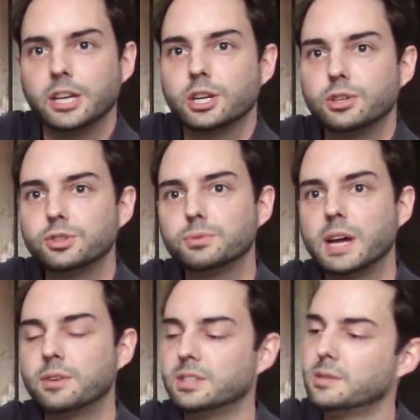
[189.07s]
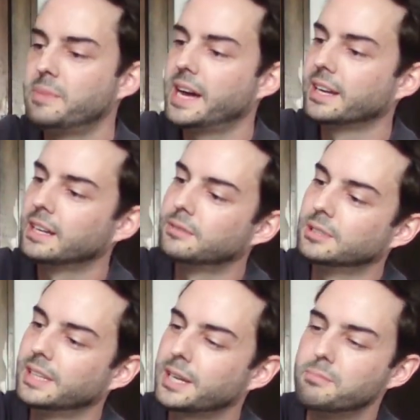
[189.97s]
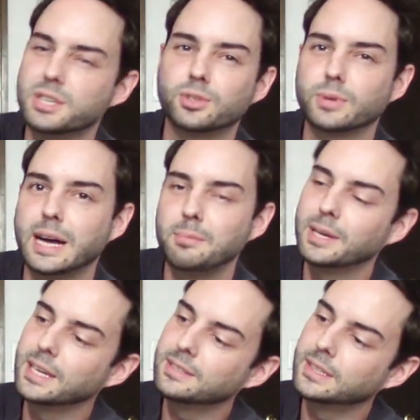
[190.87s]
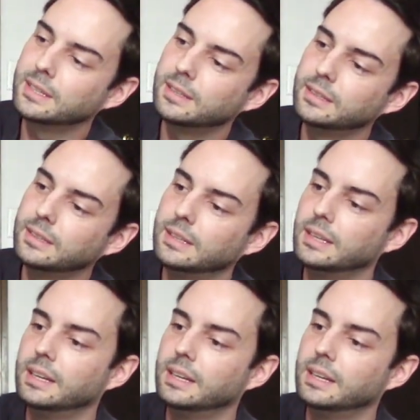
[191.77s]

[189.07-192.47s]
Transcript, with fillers: curled around to the back cover, like a miswrap, I guess you call it.